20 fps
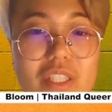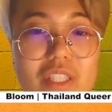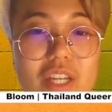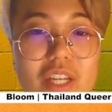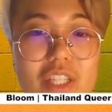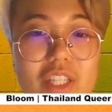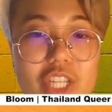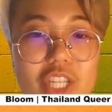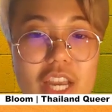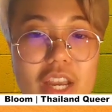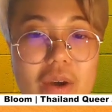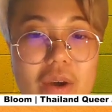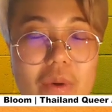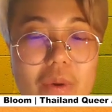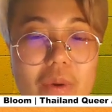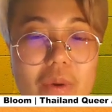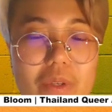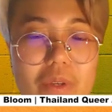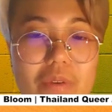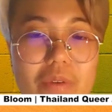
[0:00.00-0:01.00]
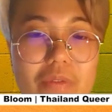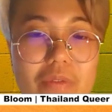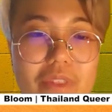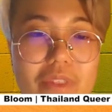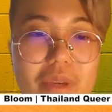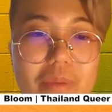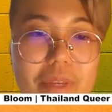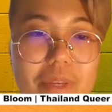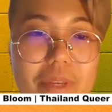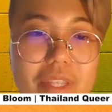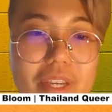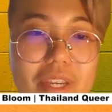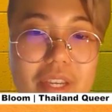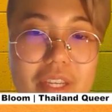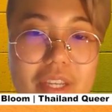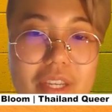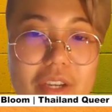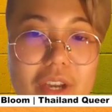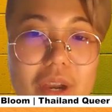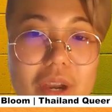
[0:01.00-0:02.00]
a shareholder with a media
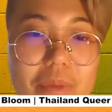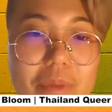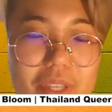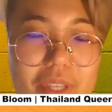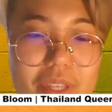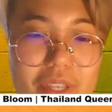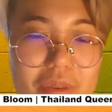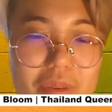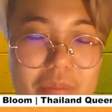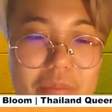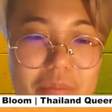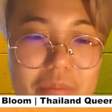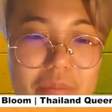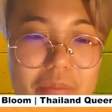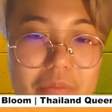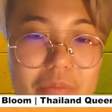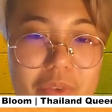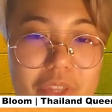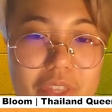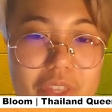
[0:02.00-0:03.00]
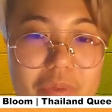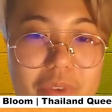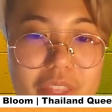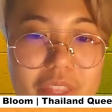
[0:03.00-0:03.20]
company, which